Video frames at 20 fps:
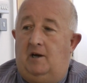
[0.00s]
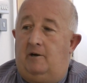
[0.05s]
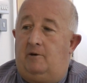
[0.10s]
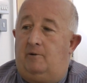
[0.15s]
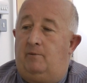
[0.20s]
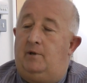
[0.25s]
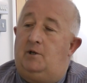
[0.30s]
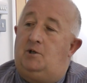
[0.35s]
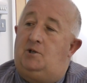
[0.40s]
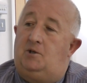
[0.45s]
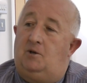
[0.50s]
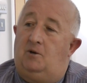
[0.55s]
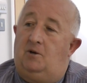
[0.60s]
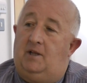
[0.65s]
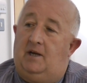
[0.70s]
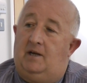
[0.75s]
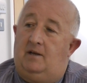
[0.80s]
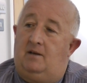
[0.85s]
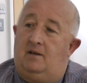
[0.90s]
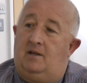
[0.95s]
how do we
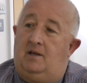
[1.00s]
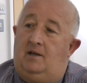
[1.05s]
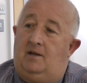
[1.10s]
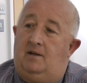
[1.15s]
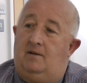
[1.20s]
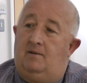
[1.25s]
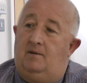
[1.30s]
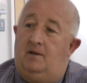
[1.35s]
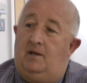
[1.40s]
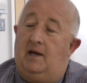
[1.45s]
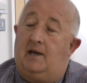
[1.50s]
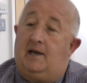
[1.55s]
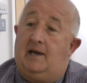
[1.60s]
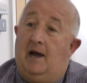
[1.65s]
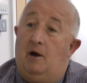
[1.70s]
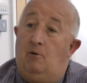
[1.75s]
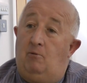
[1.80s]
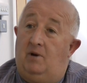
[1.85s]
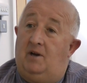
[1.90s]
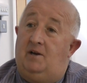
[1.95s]
ensure that the
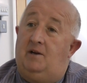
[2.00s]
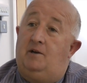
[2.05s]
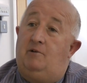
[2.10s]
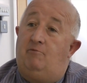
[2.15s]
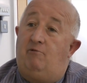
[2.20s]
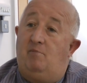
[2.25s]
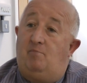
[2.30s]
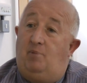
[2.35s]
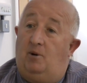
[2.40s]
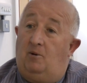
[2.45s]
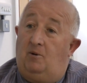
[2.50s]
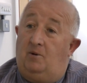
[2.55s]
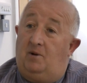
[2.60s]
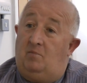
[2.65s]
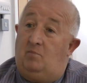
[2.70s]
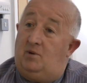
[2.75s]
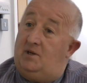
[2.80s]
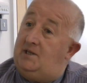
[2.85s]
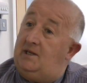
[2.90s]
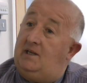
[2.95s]
accounting and the
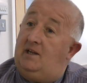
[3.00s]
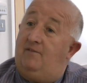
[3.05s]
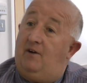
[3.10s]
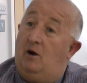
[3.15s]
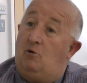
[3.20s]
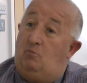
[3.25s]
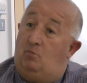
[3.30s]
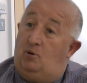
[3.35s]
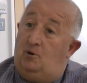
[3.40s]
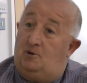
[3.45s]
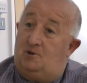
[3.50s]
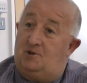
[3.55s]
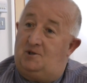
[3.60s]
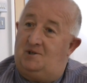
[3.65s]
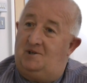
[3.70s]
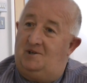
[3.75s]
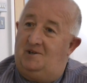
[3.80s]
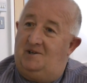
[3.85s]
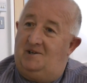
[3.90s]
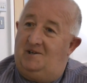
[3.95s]
reporting, particularly of
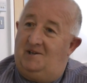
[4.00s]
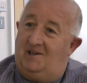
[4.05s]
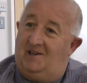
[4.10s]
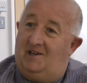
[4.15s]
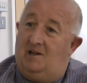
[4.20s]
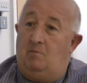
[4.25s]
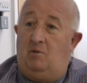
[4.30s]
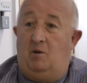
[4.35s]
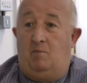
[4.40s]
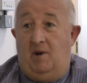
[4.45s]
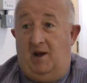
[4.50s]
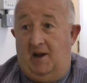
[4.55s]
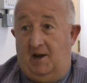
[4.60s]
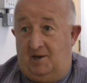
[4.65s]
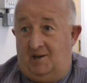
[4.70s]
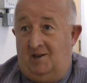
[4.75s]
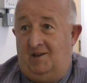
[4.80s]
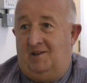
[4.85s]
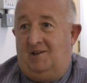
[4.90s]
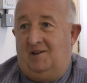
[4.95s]
outputs, can be
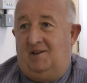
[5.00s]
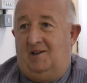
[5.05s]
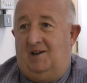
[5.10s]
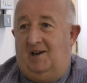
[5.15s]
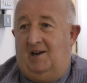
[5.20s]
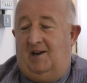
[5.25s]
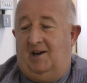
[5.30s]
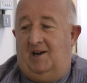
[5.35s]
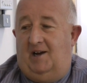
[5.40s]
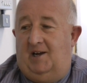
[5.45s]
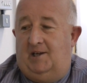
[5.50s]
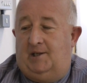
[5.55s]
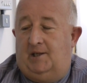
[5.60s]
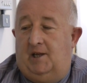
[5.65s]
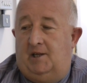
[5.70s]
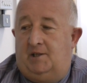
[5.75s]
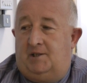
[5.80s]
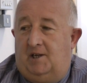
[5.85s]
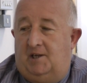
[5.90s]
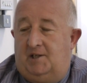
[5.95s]
made
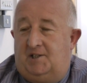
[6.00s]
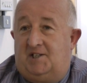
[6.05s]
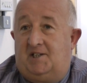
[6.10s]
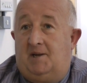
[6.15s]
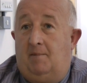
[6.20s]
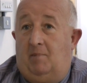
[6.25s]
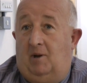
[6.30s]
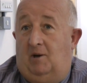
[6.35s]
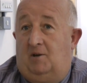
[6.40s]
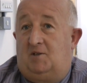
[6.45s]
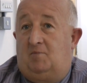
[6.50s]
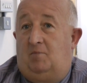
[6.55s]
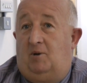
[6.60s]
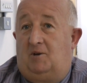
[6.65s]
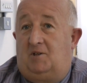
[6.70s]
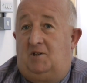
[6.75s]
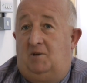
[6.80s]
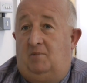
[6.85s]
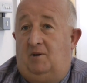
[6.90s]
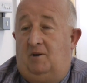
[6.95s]
as simple as
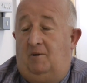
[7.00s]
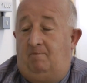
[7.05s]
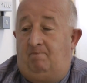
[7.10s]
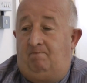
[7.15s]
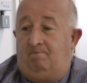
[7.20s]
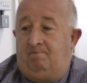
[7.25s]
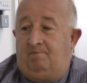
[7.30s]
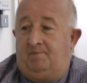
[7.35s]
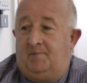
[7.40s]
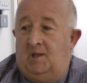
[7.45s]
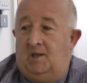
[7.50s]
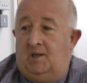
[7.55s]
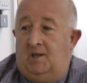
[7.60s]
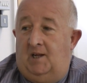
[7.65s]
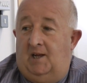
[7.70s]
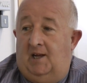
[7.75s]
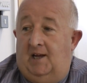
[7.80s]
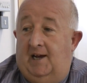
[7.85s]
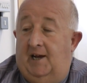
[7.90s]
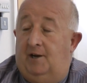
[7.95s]
possible?
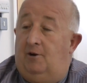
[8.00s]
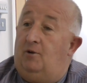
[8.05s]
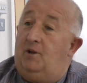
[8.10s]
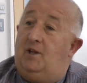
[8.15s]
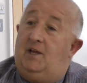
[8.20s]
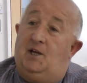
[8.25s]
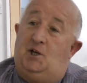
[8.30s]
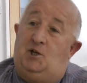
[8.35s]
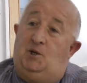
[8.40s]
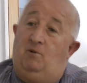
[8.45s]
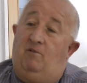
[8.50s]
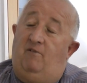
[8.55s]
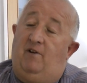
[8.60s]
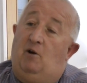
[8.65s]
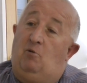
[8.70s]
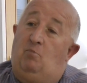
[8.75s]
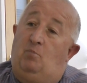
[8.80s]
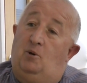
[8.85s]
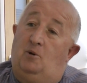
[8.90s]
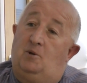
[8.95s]
And on the issue
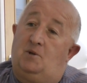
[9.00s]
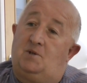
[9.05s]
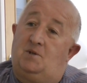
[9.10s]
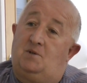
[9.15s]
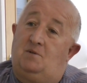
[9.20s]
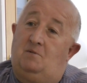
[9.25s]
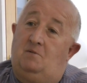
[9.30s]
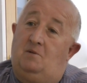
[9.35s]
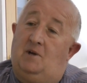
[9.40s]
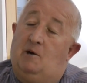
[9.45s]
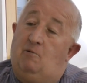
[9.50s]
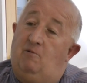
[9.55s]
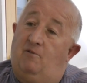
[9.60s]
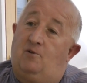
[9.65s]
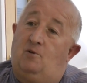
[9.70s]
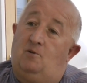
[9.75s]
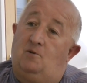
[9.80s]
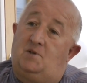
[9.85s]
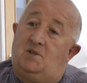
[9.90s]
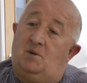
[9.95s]
of outputs, now
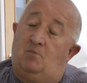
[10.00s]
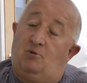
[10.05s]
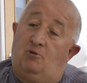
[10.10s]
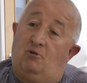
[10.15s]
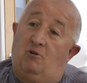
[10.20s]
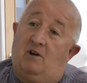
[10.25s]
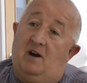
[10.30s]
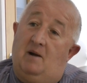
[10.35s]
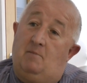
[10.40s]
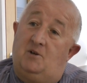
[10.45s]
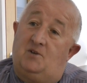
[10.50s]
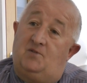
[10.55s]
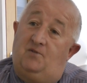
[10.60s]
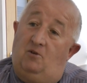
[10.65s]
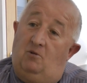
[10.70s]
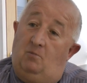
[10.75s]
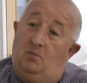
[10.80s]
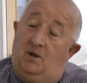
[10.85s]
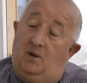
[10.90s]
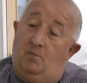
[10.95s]
of course the programme is
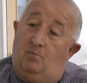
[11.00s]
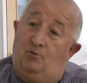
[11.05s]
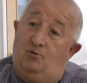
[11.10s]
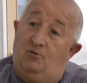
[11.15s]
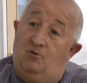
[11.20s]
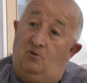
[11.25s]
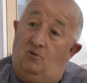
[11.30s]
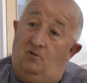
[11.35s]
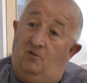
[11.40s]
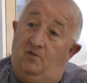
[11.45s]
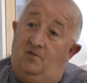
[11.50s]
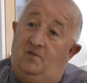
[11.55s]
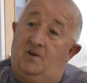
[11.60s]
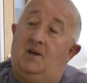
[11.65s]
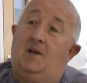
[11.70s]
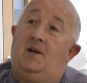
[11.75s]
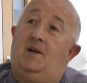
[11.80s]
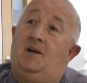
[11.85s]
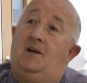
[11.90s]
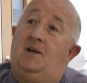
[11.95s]
formally
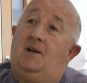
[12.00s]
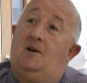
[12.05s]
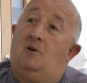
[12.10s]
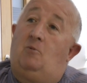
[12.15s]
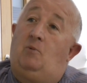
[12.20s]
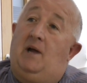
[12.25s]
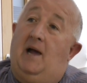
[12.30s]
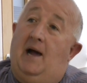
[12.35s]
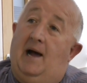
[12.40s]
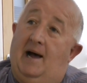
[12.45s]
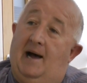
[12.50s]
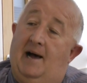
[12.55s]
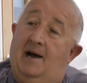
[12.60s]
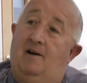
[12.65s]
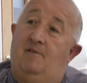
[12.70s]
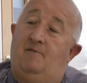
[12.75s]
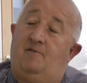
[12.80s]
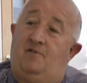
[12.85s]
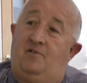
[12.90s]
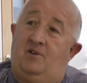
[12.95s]
approved, we
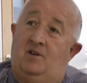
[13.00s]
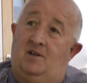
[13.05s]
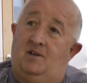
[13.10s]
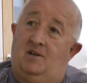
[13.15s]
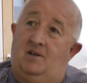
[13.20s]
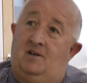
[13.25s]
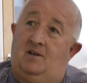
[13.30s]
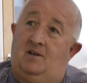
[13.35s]
have